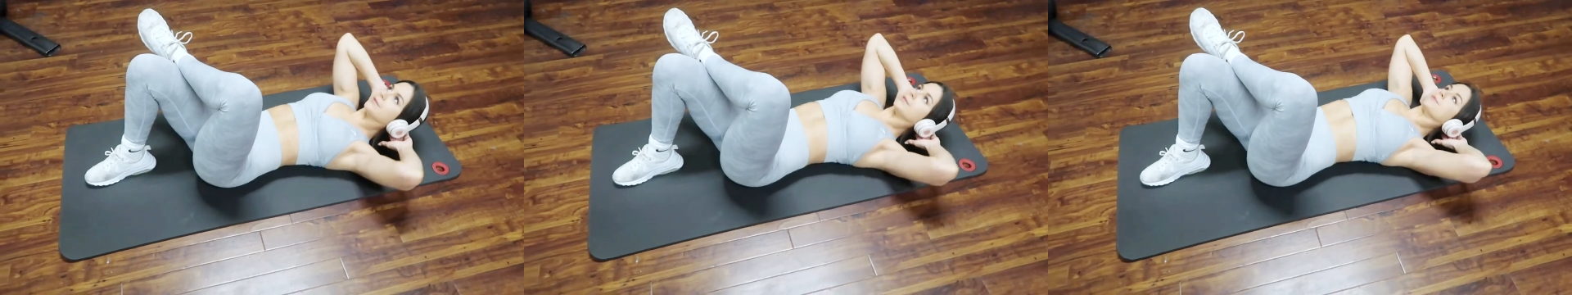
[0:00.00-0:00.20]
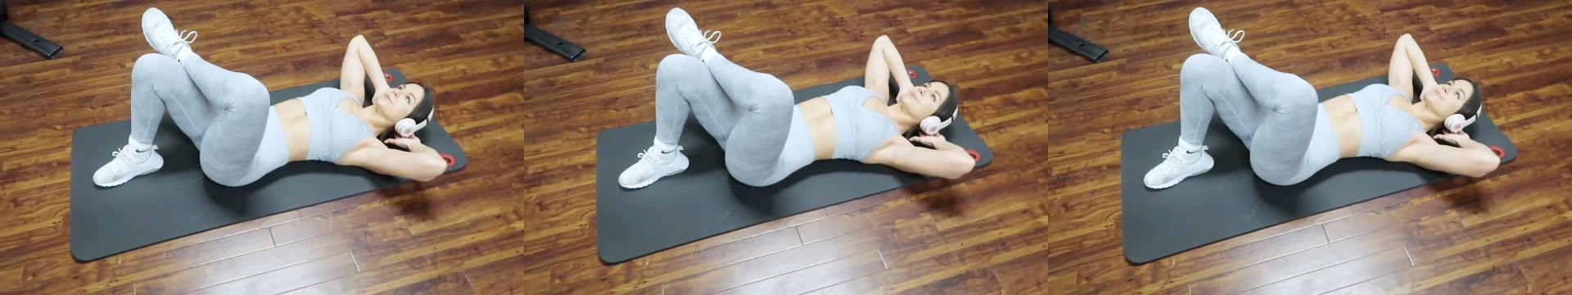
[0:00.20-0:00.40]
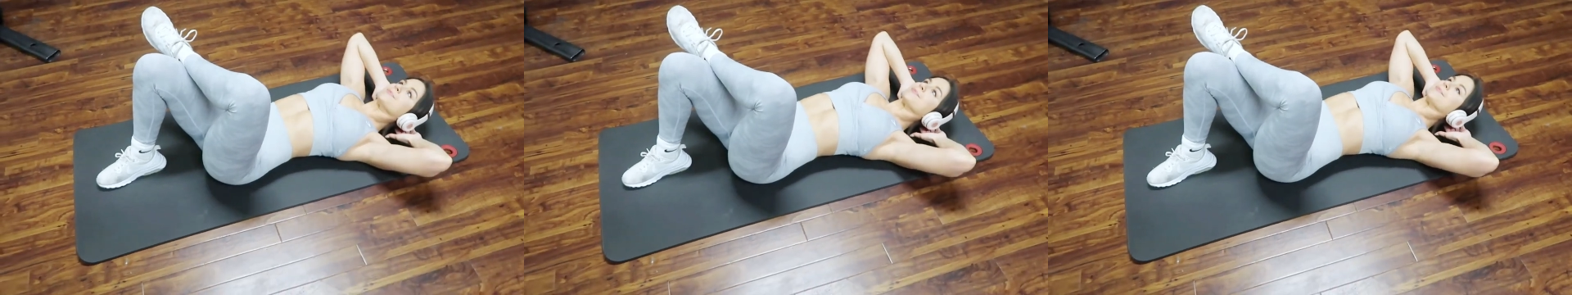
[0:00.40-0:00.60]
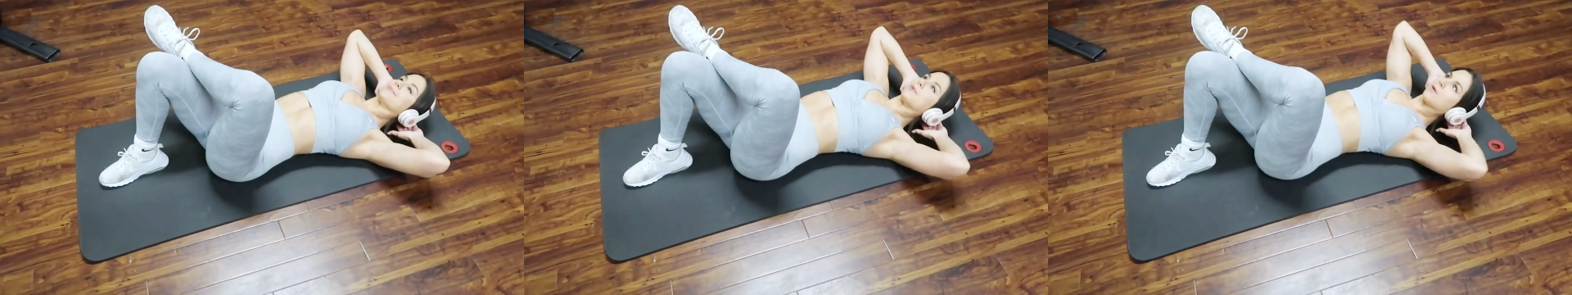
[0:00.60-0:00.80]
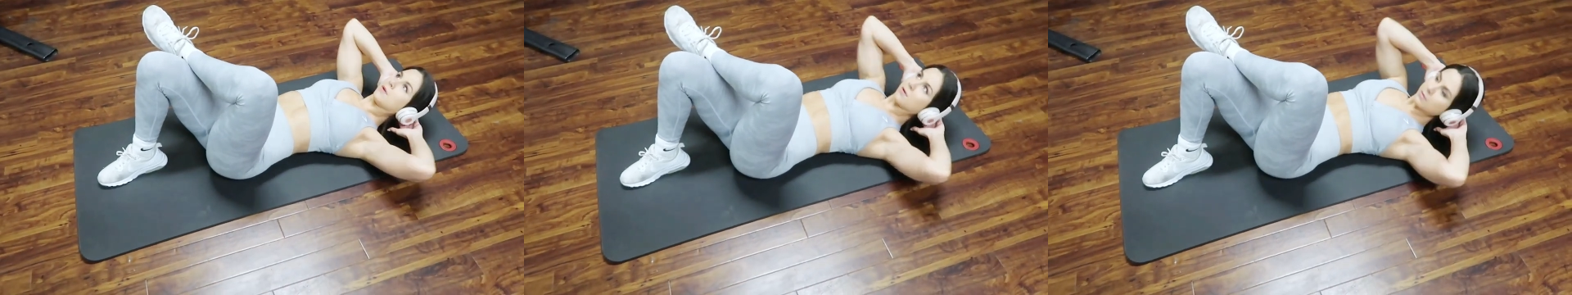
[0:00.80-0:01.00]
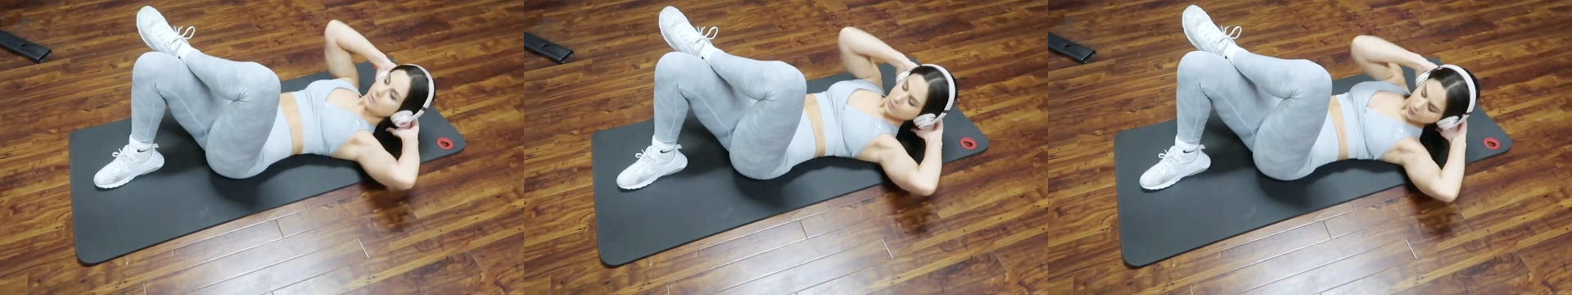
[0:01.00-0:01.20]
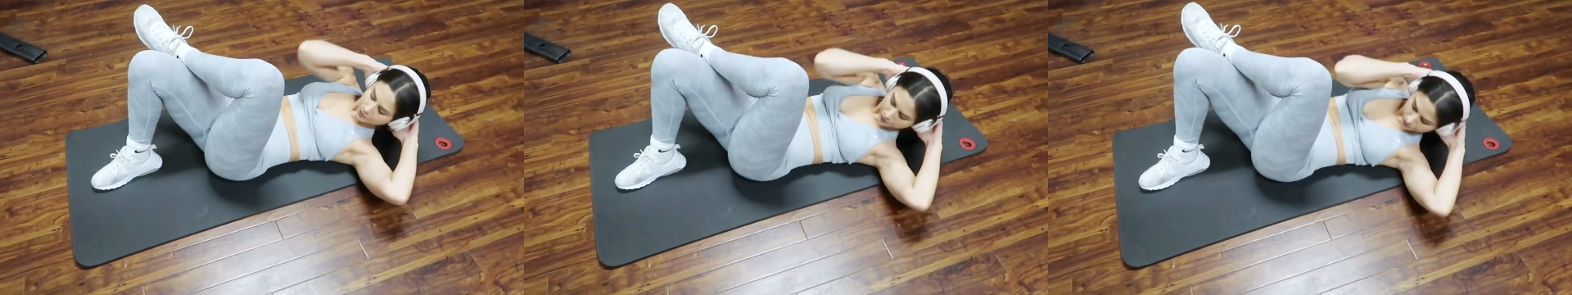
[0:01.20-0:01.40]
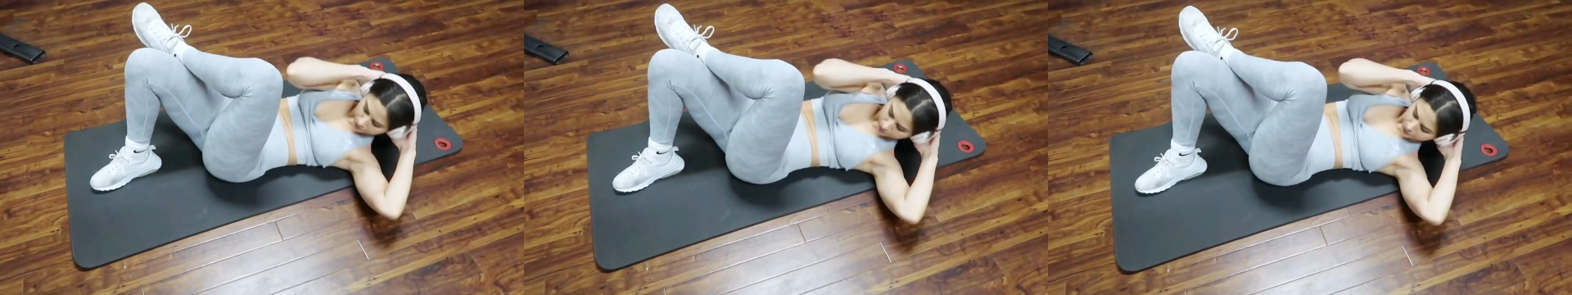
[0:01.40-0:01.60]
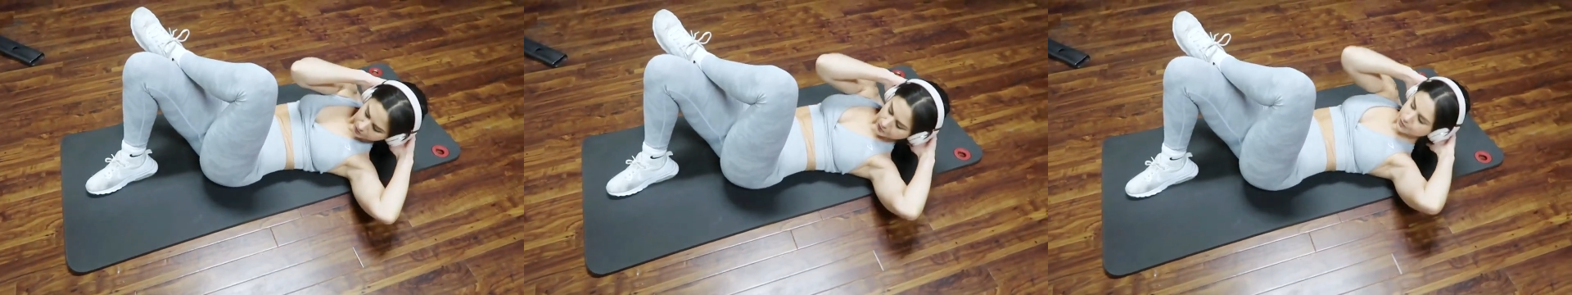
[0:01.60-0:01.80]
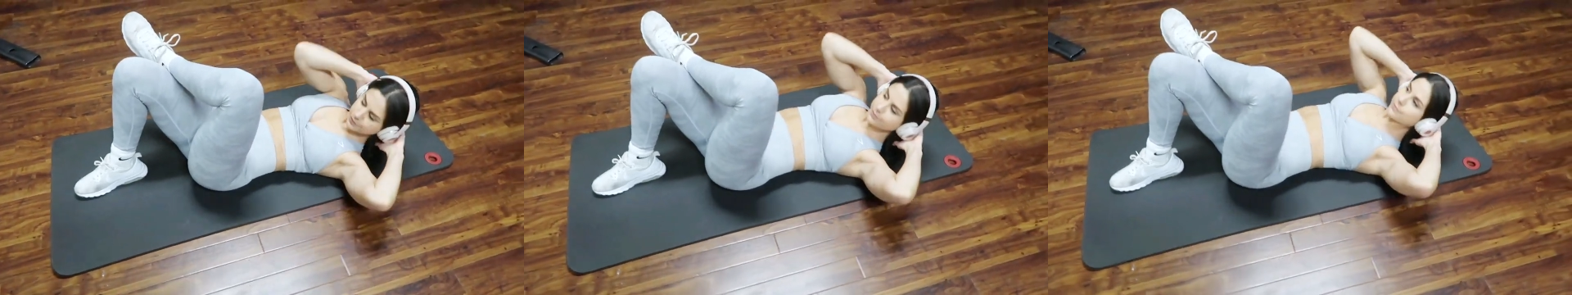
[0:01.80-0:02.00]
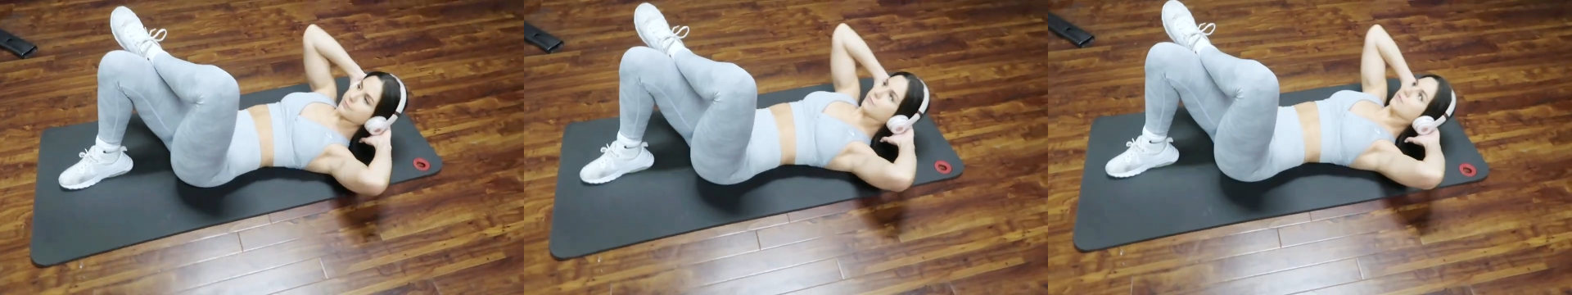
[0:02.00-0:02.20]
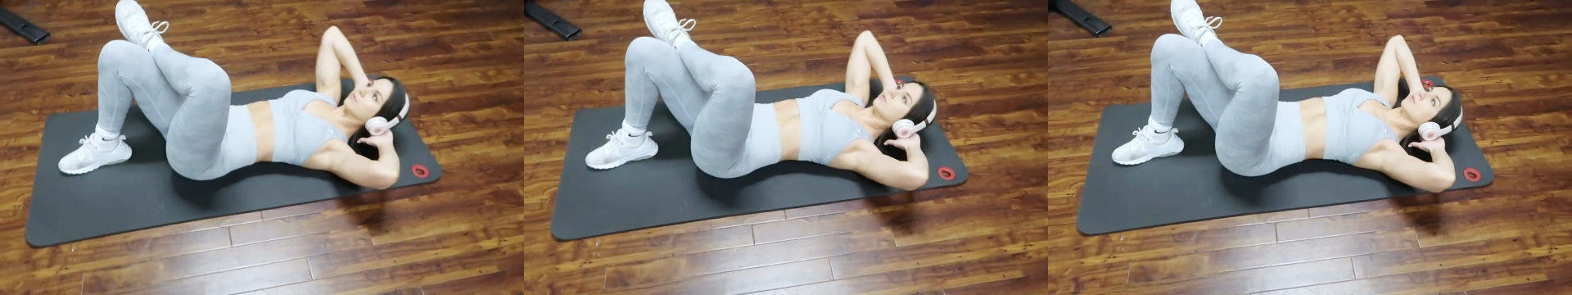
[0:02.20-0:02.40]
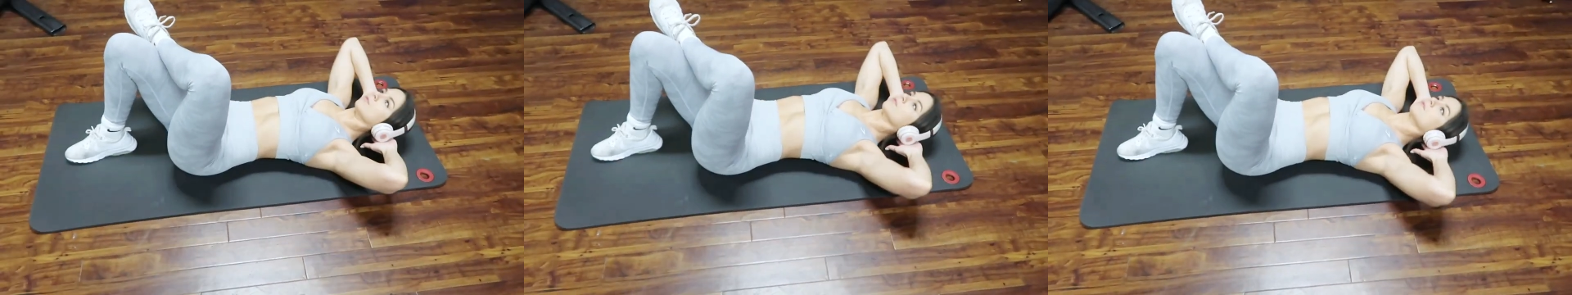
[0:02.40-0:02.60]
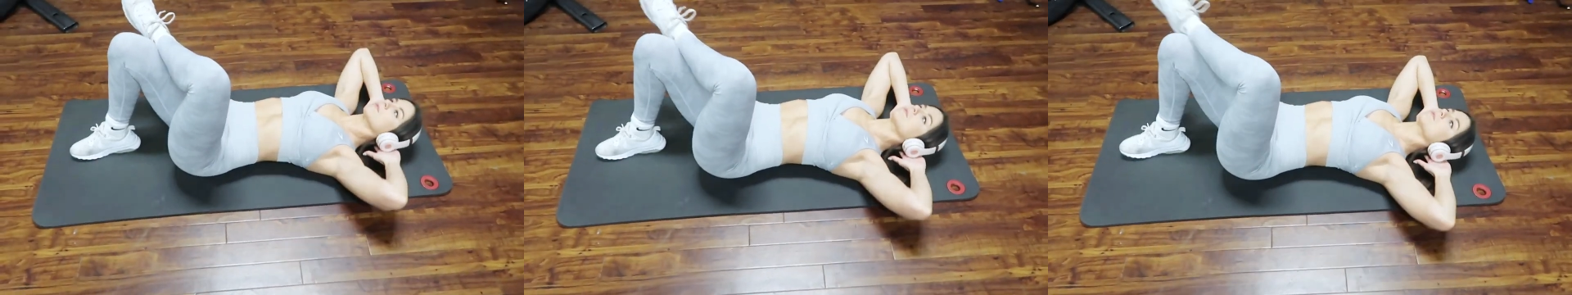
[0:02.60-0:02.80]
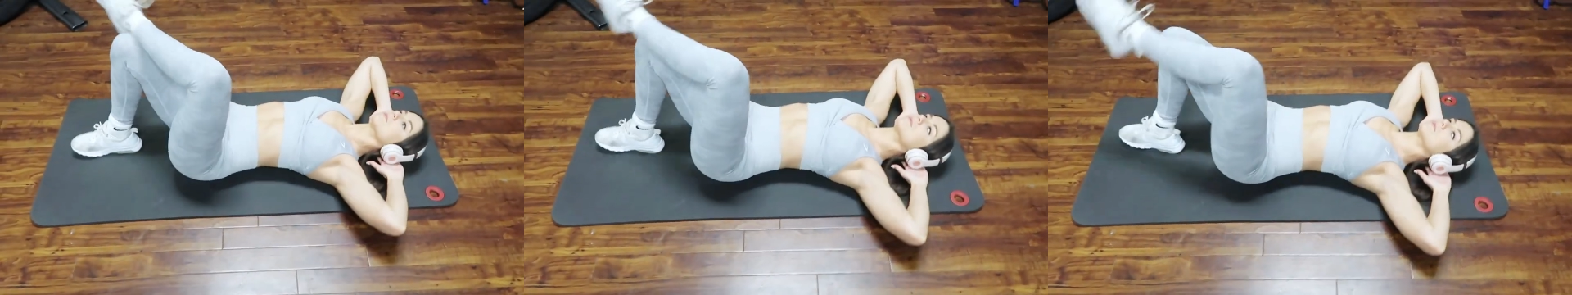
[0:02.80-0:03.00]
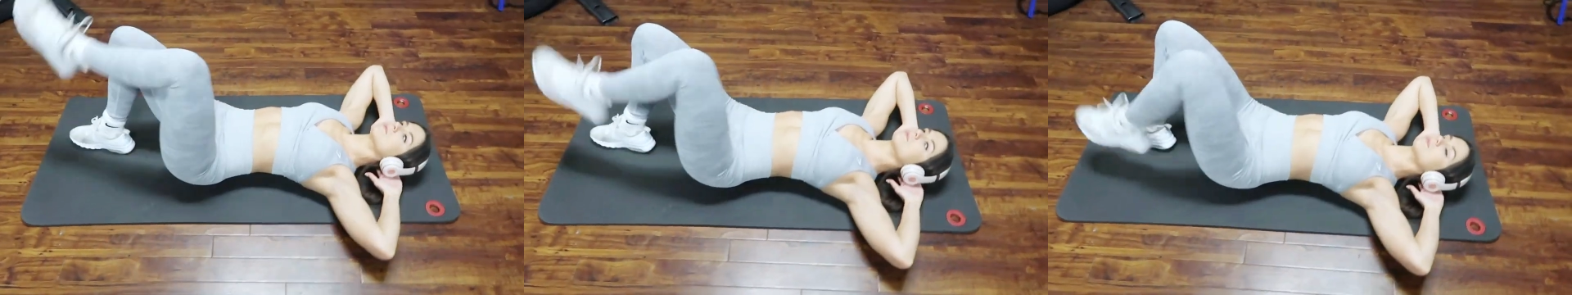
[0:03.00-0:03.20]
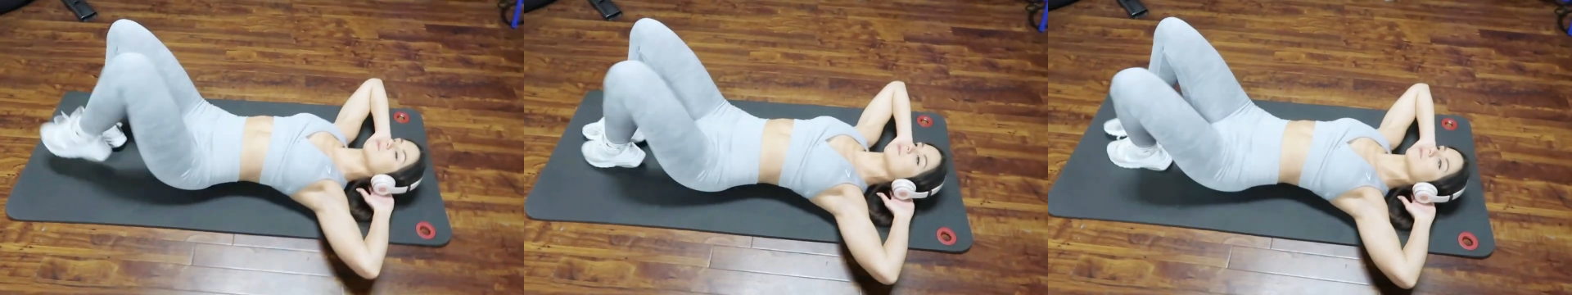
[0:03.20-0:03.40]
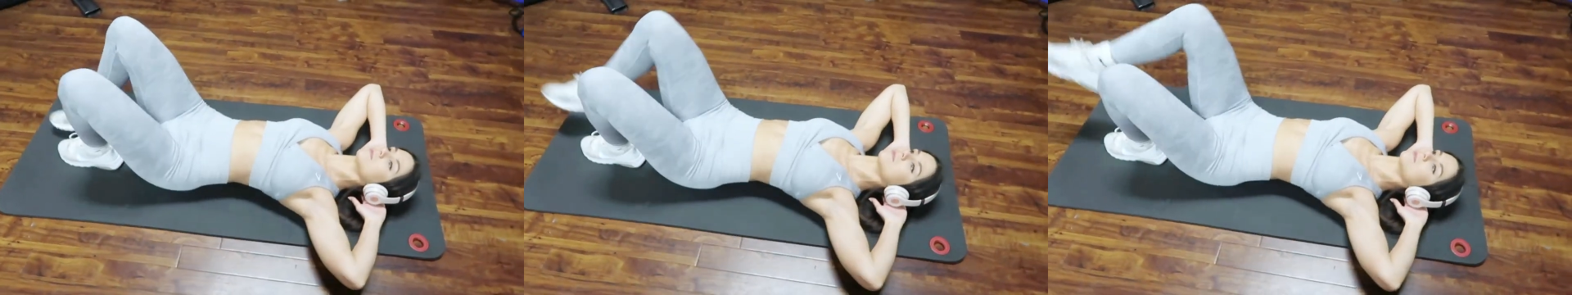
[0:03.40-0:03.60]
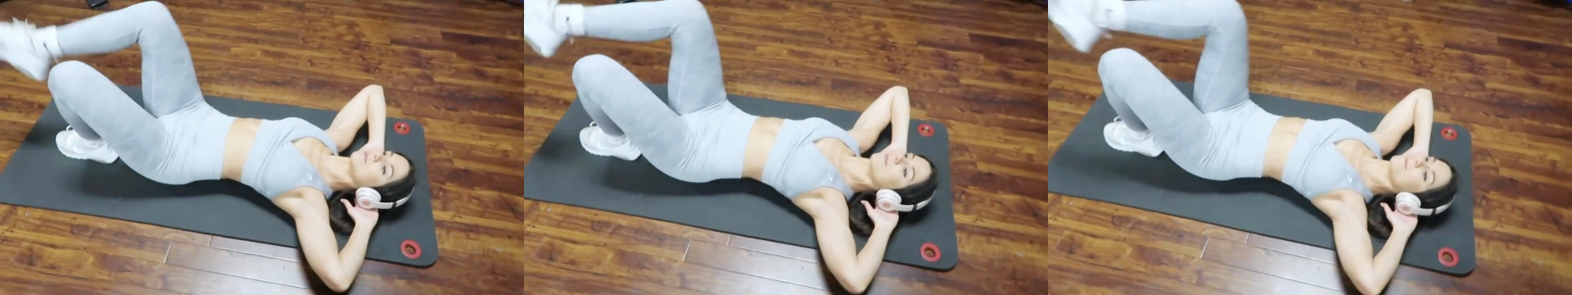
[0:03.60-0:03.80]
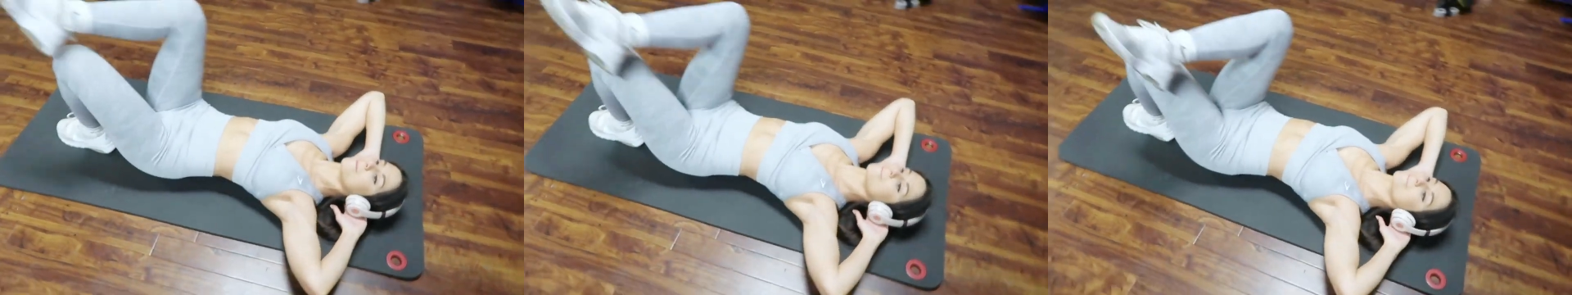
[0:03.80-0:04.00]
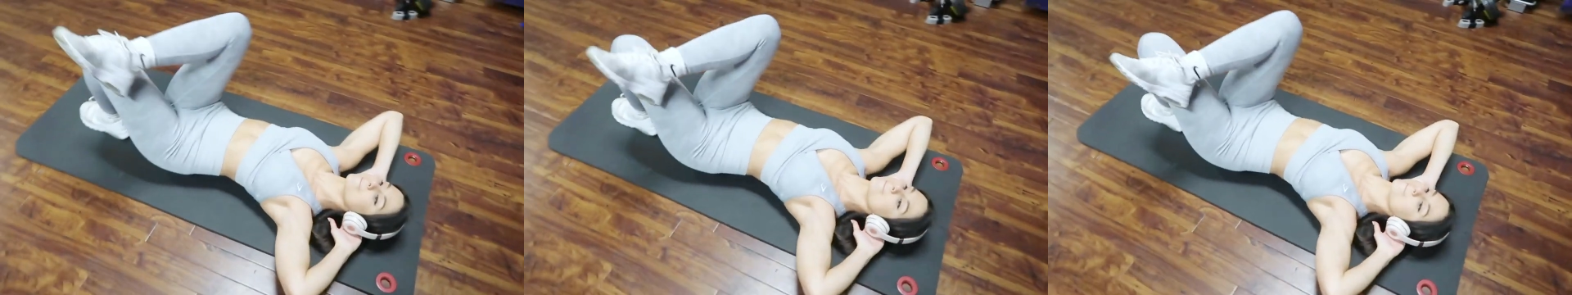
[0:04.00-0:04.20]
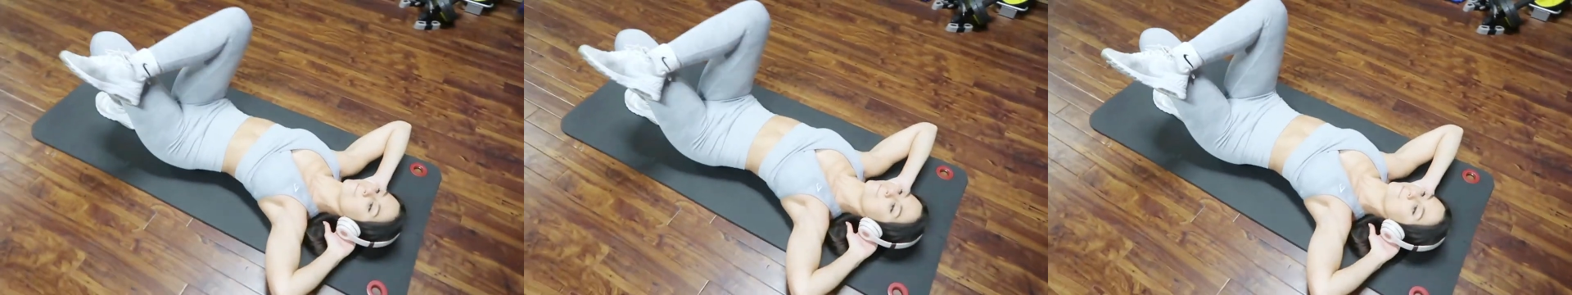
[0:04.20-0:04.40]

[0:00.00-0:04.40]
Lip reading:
No face is visible, so there are no lips to read.